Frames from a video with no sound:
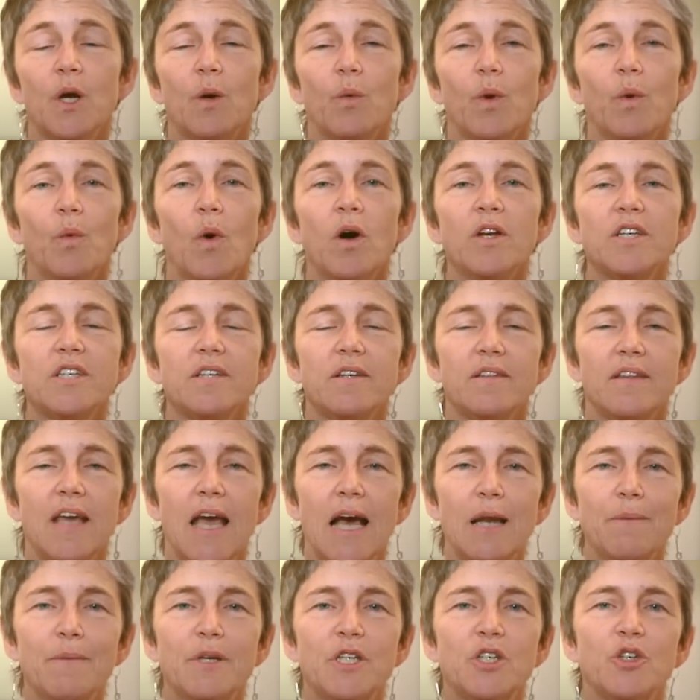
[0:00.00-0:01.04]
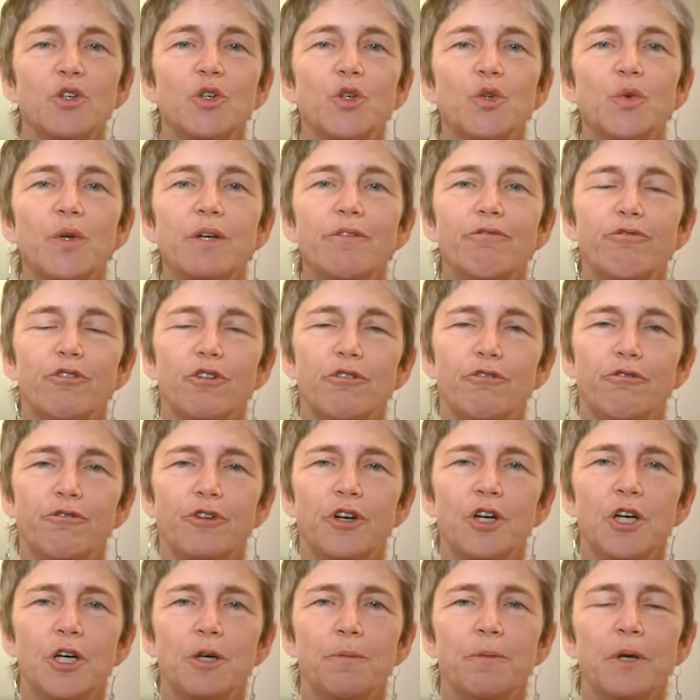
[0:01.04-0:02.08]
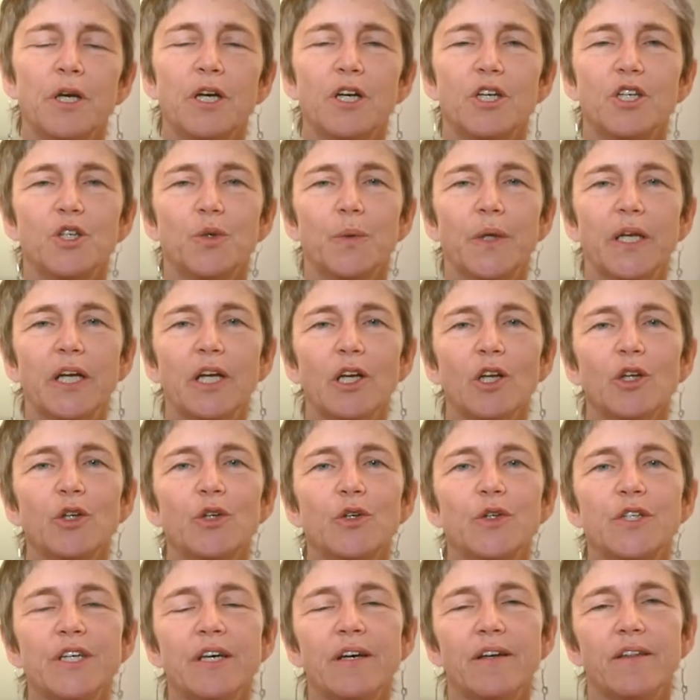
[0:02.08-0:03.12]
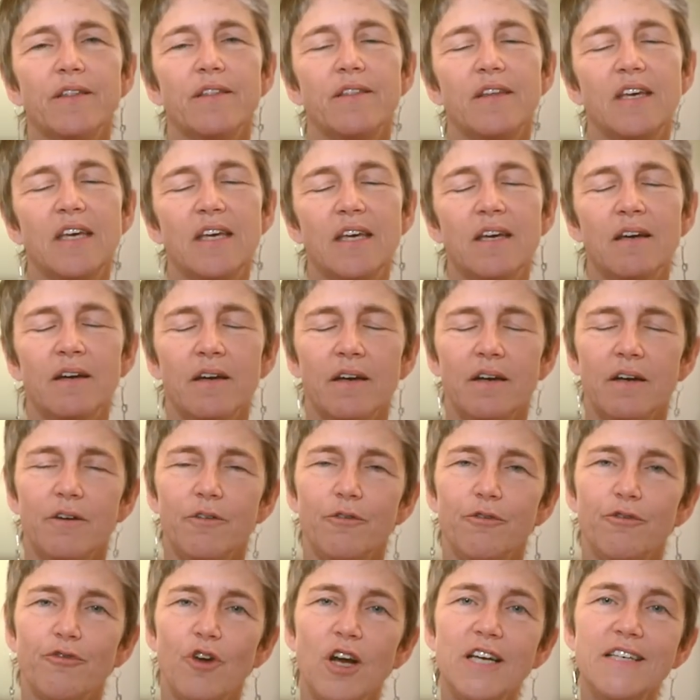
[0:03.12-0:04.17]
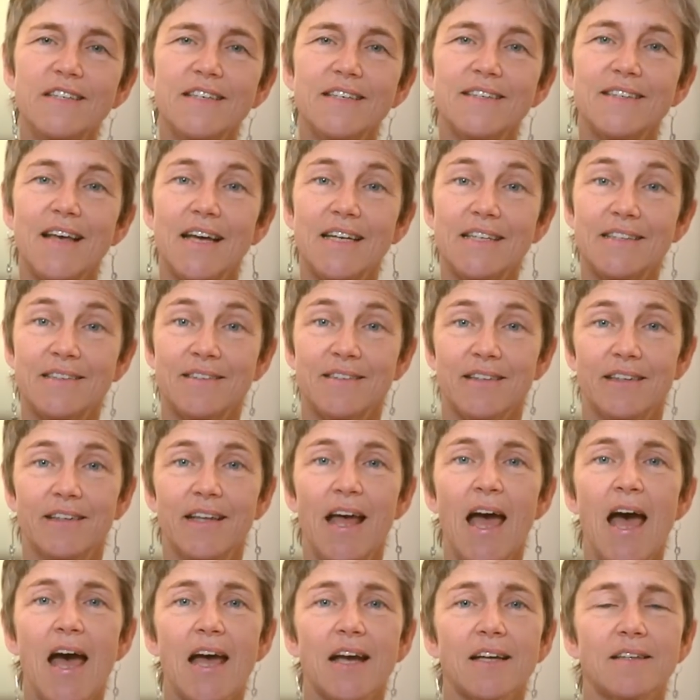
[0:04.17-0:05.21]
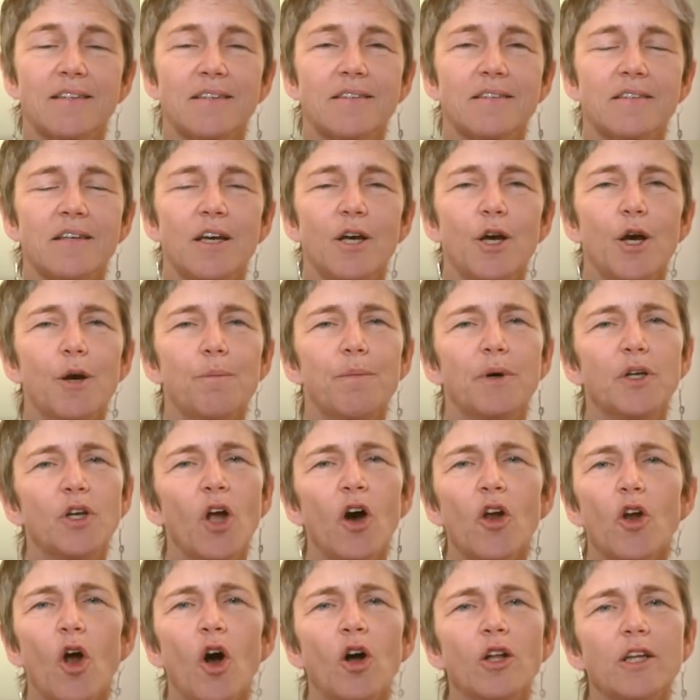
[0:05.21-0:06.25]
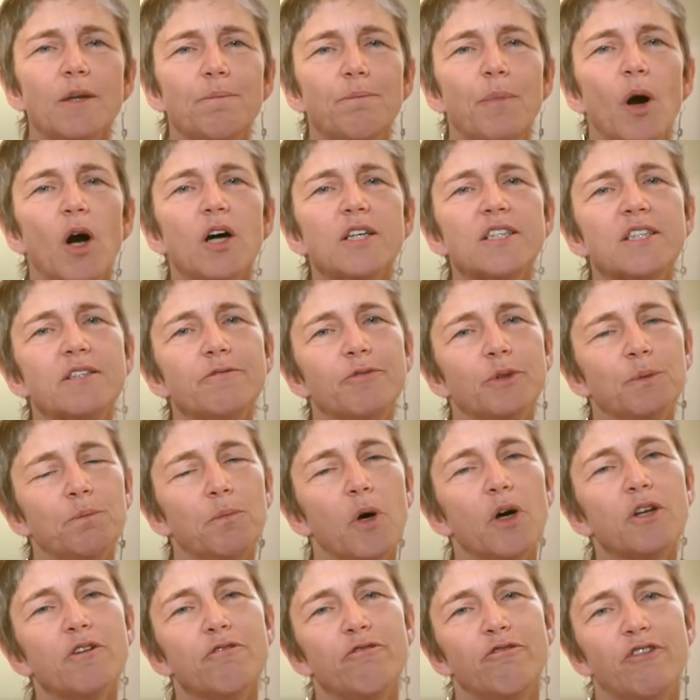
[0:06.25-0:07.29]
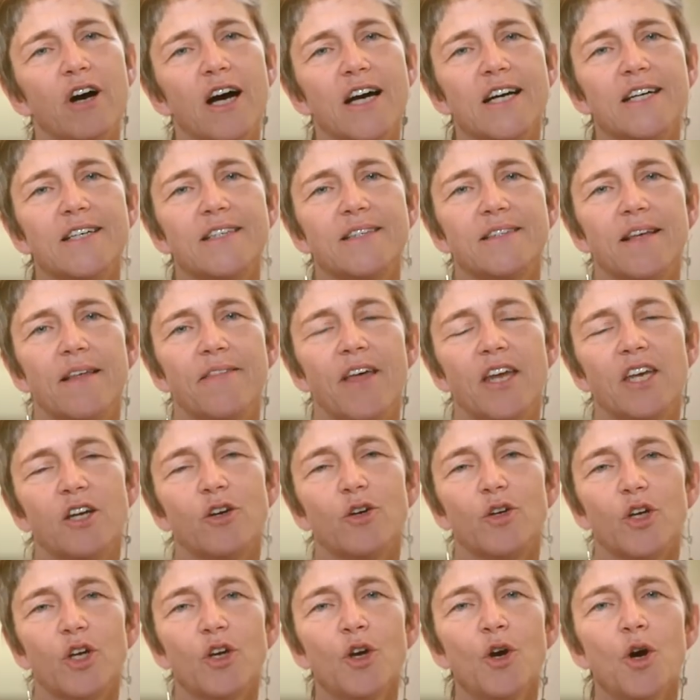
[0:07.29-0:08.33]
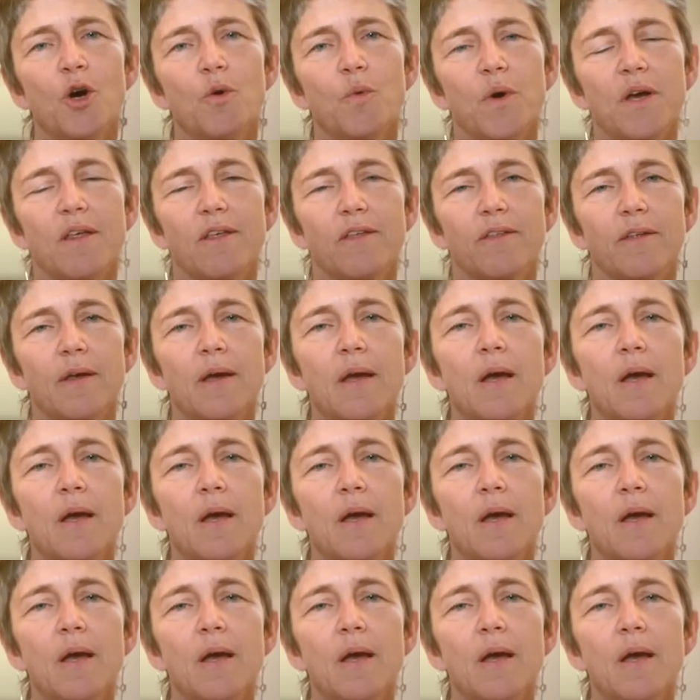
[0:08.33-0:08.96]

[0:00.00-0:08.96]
We want the elementary tree for a verb to include the phrases that it selects, but not all the possible modifiers that it could occur with,